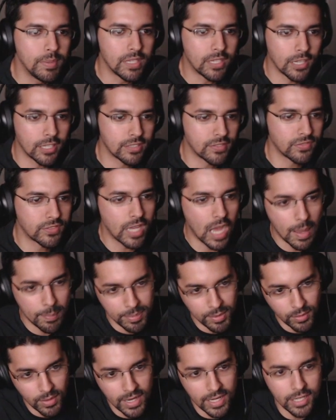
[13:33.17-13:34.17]
because of
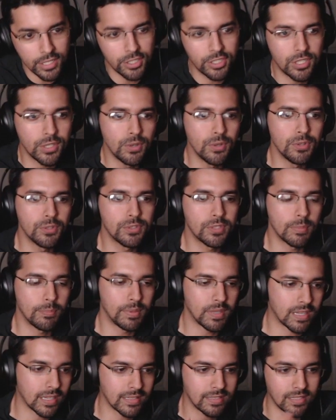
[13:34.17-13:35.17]
copyright issues and
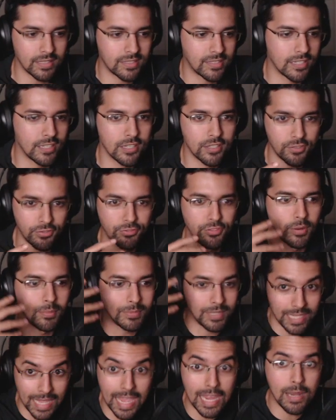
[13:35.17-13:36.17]
because this is from
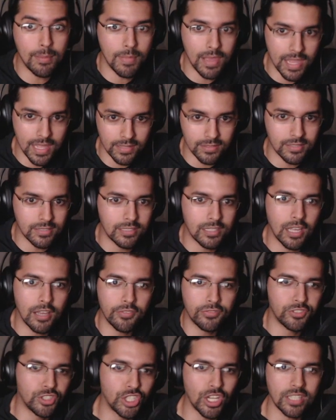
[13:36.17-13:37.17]
the anime and
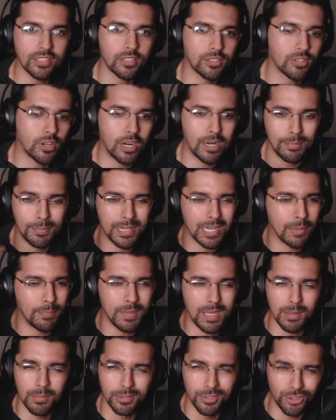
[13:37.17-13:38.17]
stuff, chances are I might not
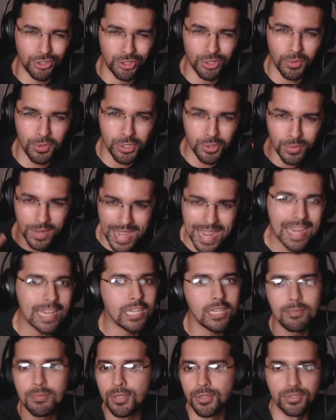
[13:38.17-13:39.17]
be able to show you
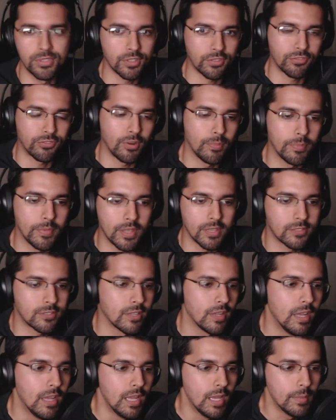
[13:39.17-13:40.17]
any music from this.
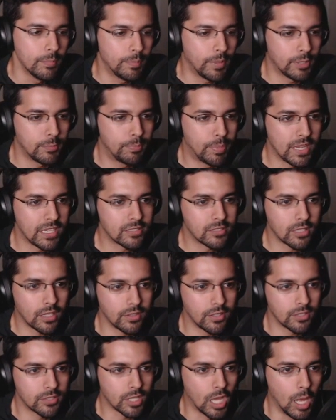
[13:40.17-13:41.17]
But based
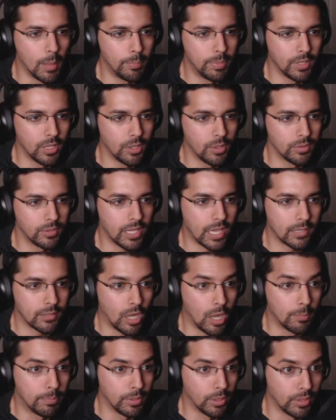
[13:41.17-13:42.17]
on this upload that
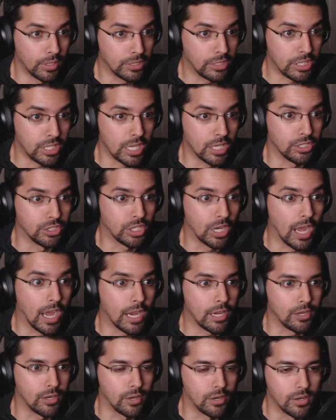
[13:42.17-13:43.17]
uploaded the
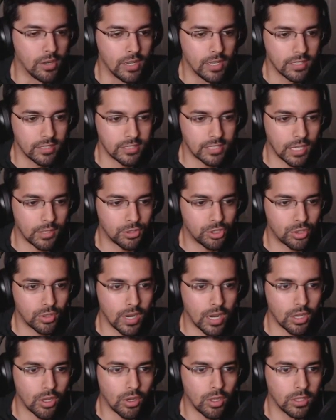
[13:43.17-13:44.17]
entire
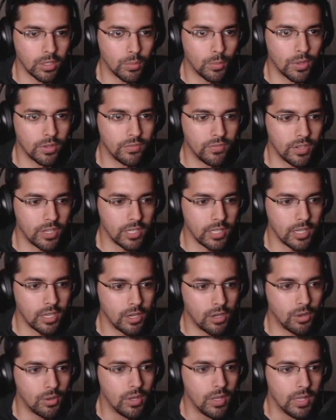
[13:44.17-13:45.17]
soundtrack all in one
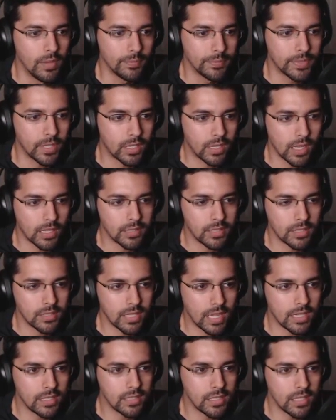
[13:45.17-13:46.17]
video, the content
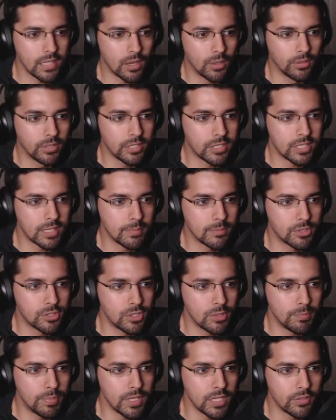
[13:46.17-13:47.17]
ID only seems
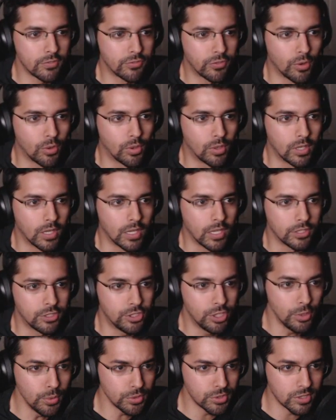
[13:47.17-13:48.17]
to be for
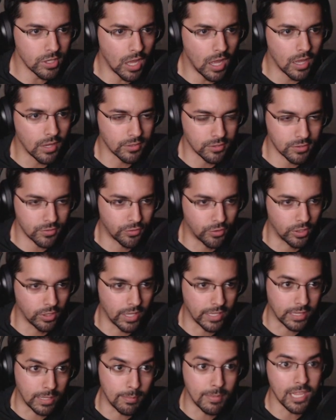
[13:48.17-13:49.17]
2 songs, for
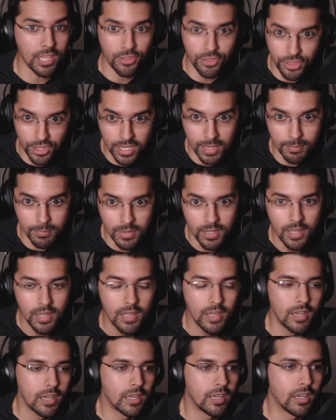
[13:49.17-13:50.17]
like the main theme
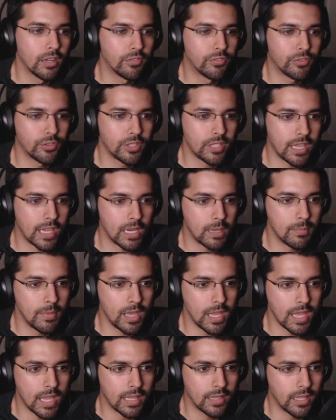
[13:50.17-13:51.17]
for the anime,
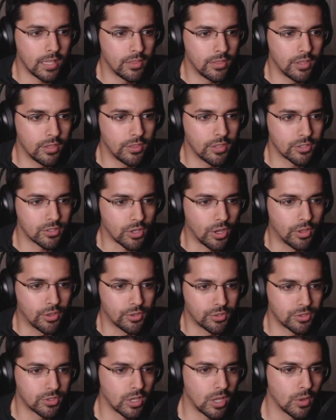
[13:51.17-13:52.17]
and then this
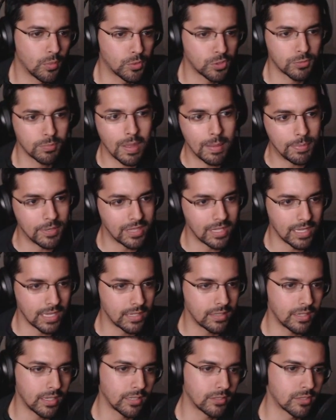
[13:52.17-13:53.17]
other song, which might be the
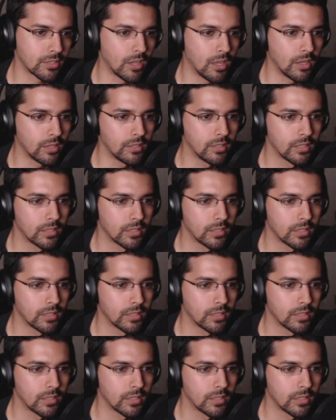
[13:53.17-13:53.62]
ending song.